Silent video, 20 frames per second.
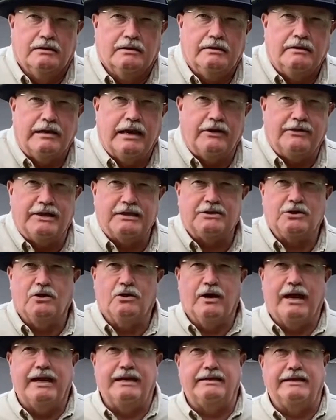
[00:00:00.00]
Now, this
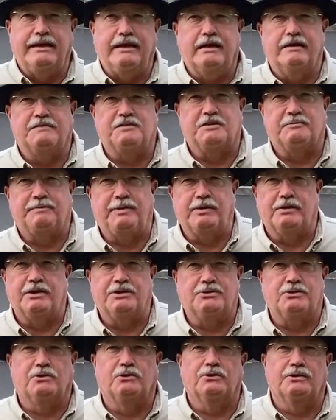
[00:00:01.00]
whole idea of
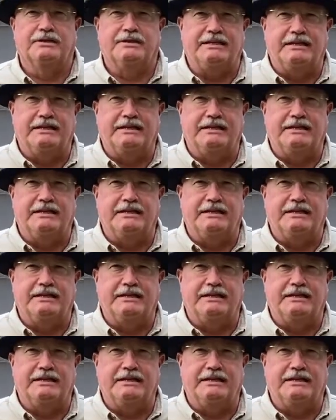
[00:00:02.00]
spiritual